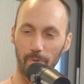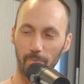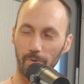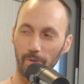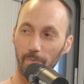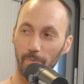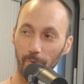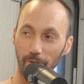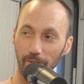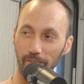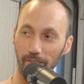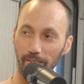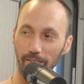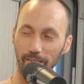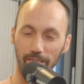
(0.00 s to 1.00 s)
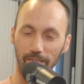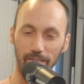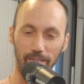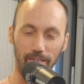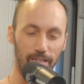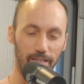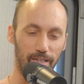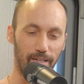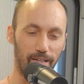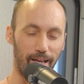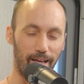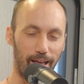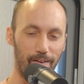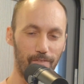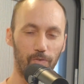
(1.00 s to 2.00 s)
more importantly,
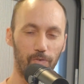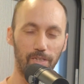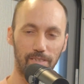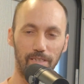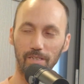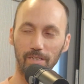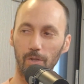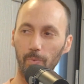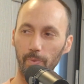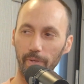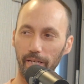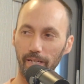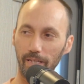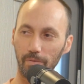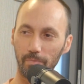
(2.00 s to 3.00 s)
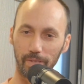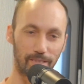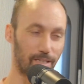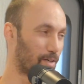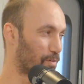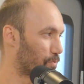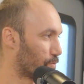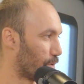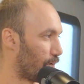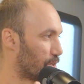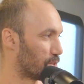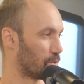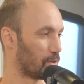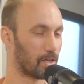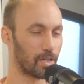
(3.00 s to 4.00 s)
every single week, myself,
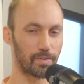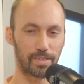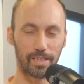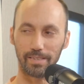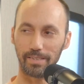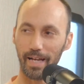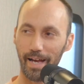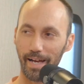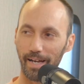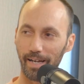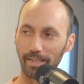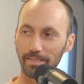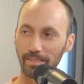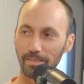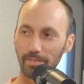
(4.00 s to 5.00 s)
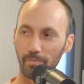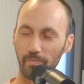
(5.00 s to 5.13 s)
Roger, all of us get tagged